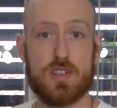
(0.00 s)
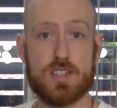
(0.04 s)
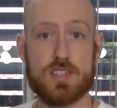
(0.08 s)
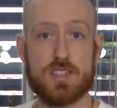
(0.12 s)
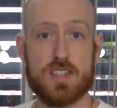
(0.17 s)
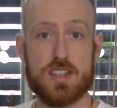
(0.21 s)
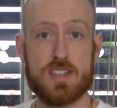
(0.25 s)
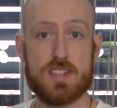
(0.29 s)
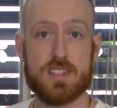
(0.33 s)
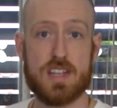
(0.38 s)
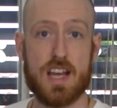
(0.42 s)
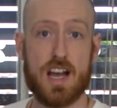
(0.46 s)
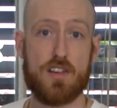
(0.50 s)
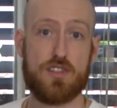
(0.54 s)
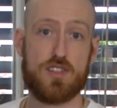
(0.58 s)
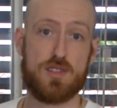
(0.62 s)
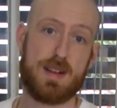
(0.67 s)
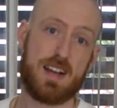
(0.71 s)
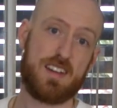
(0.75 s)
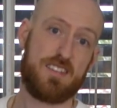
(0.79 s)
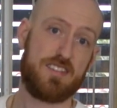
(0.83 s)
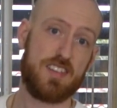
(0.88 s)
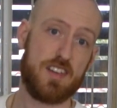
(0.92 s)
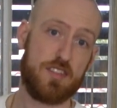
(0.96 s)
rest these now for
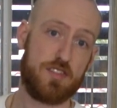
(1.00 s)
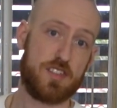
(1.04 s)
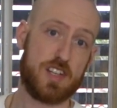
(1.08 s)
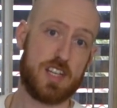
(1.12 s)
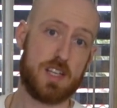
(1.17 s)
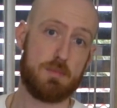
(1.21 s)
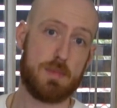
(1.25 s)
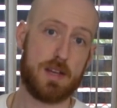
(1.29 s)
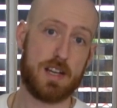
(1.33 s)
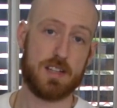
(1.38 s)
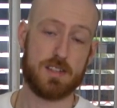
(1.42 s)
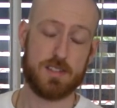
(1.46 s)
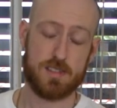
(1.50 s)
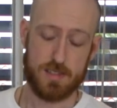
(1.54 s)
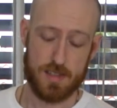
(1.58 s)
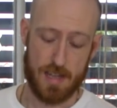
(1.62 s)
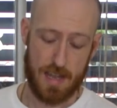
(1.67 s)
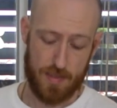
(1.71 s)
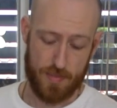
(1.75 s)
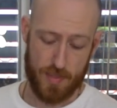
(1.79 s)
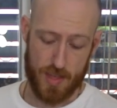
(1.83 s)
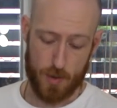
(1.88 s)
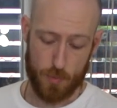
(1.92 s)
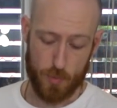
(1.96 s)
about 15 minutes,
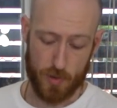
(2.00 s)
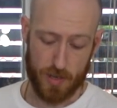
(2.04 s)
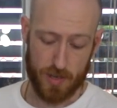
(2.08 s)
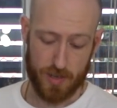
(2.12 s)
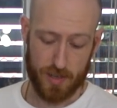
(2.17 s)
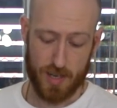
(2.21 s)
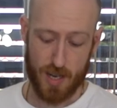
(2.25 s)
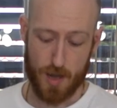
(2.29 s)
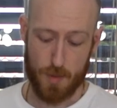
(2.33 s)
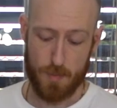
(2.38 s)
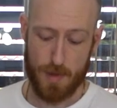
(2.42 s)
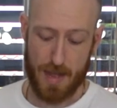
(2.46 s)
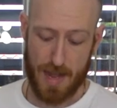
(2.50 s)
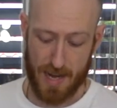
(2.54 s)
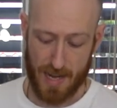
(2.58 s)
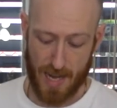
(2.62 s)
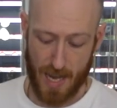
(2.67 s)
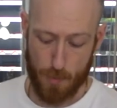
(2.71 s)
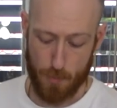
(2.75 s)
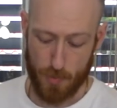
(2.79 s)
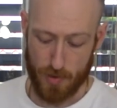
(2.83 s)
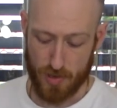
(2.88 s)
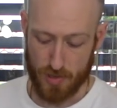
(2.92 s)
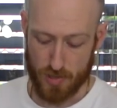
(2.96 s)
and then we're gonna come
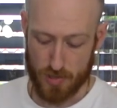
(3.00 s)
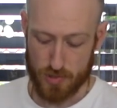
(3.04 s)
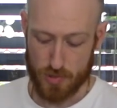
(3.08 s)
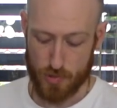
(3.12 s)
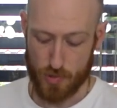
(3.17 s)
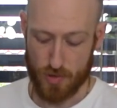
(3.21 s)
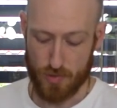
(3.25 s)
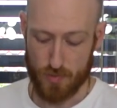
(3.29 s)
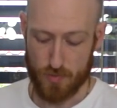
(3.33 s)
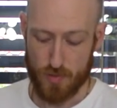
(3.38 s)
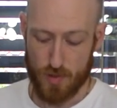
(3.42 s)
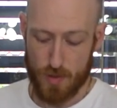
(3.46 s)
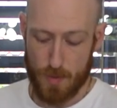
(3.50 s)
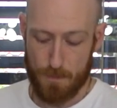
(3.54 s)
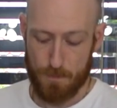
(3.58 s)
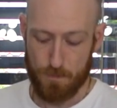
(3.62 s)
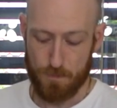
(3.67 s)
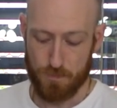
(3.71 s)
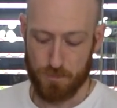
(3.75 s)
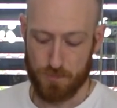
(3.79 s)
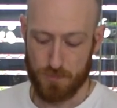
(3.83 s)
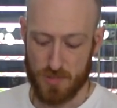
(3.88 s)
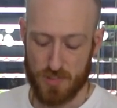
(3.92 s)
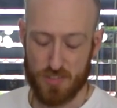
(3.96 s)
back and we're gonna sort of
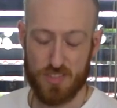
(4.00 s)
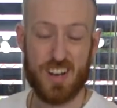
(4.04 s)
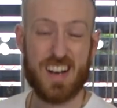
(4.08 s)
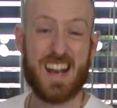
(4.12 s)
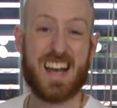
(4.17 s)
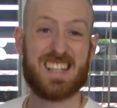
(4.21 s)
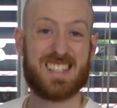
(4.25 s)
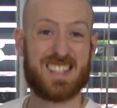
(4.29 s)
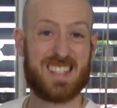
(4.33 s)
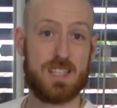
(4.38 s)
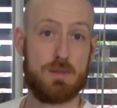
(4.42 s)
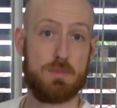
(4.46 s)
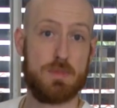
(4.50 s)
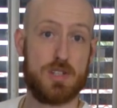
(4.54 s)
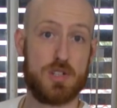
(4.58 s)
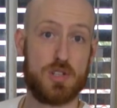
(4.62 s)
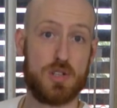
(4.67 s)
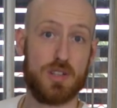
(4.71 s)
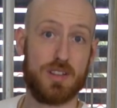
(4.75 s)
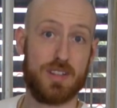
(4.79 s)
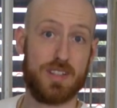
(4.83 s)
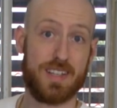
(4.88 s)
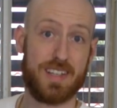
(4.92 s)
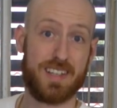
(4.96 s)
finesse them
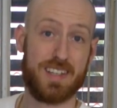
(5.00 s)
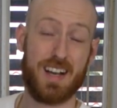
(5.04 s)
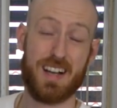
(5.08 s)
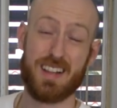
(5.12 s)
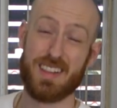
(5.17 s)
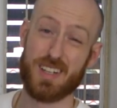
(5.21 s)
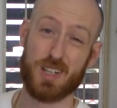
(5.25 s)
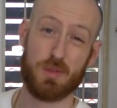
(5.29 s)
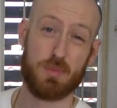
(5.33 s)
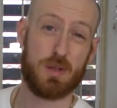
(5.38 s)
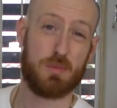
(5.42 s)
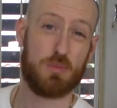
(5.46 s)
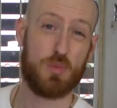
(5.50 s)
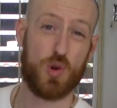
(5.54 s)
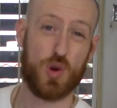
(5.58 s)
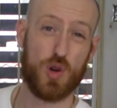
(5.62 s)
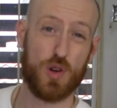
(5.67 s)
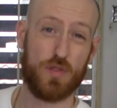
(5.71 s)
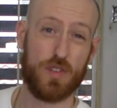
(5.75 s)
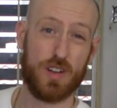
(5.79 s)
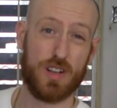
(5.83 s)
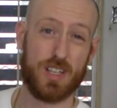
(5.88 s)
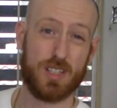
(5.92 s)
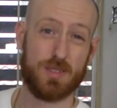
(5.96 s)
into like a little bit
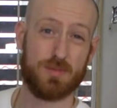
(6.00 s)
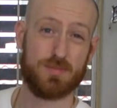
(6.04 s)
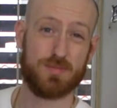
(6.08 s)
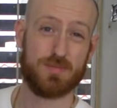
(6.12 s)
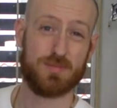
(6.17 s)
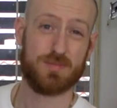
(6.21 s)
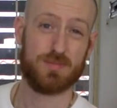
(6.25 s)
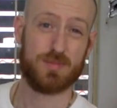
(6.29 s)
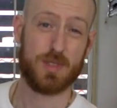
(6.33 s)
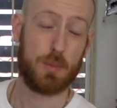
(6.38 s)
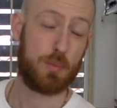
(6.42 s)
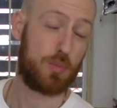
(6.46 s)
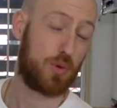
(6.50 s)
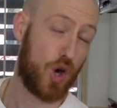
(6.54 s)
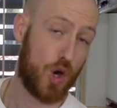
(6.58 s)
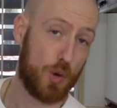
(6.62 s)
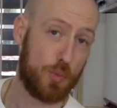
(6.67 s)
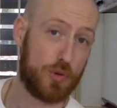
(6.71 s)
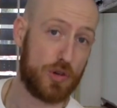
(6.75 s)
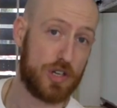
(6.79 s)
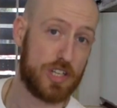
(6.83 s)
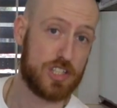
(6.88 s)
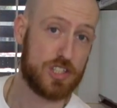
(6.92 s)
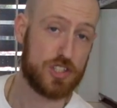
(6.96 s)
more of a
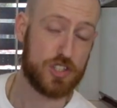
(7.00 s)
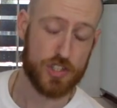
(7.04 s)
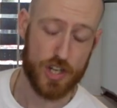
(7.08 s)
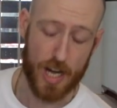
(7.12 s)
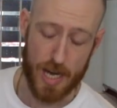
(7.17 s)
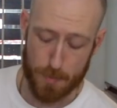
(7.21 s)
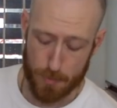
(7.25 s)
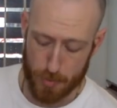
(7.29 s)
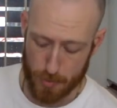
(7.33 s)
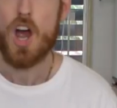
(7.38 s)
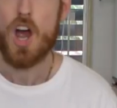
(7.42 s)
appropriate shape.